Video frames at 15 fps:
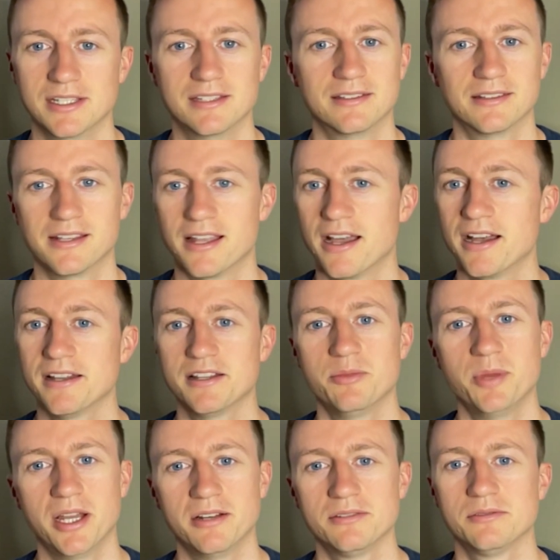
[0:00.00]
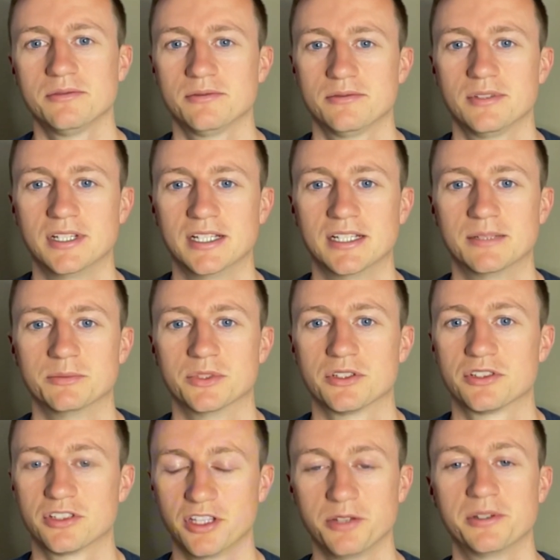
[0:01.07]
is not about
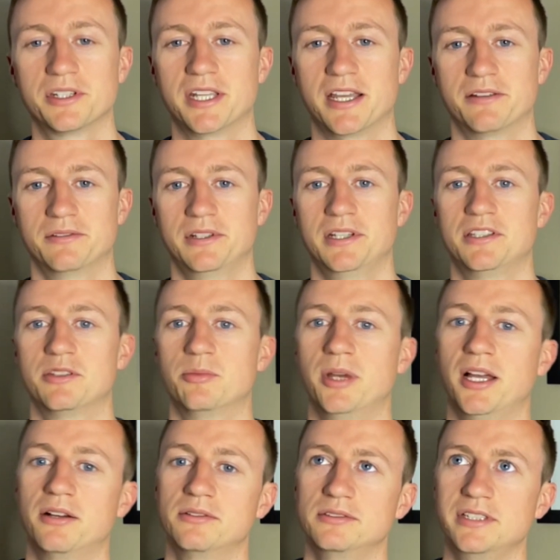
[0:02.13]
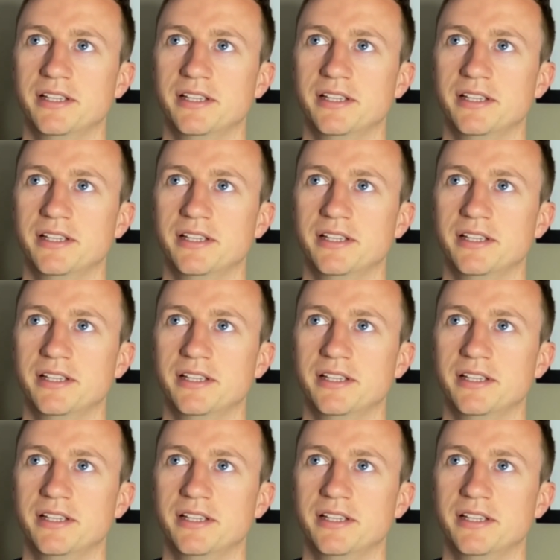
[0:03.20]
slowing down. It's about